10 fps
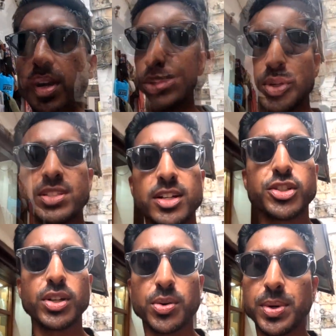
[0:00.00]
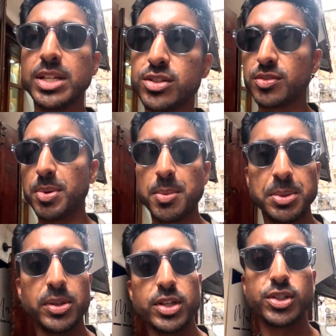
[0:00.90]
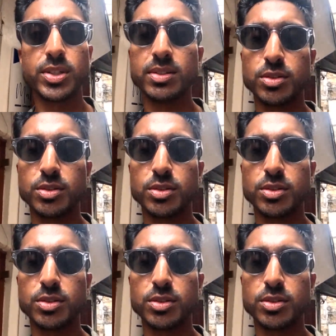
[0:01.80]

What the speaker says: There was such a range of populations